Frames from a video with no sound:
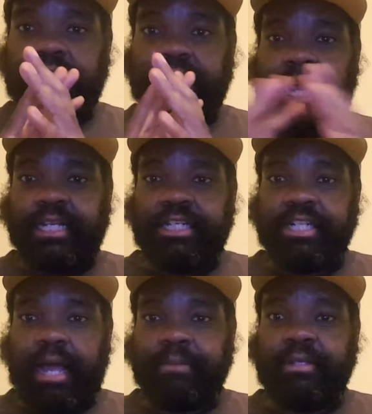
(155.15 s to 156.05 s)
He got the
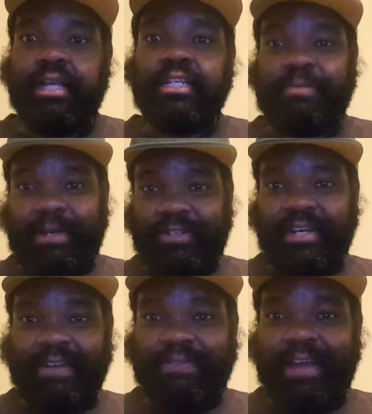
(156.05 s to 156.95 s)
job done, especially
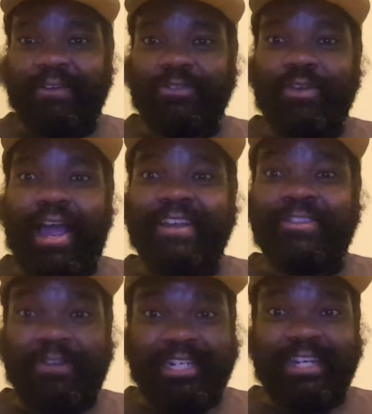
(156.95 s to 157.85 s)
in that final
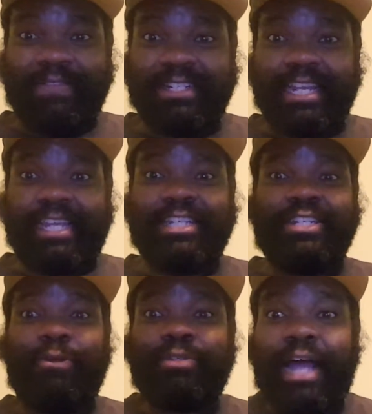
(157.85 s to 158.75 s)
drive, 37
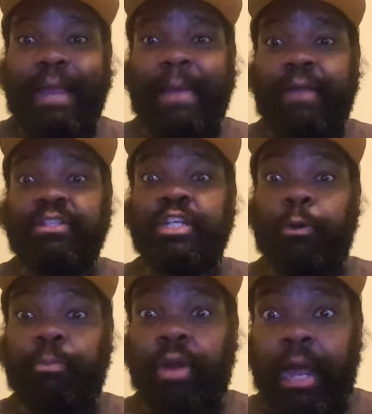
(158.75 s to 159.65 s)
seconds, no timeouts,
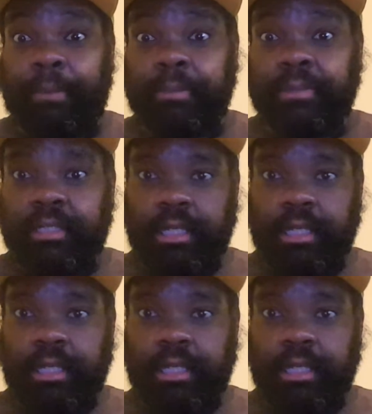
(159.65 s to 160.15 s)
no problem.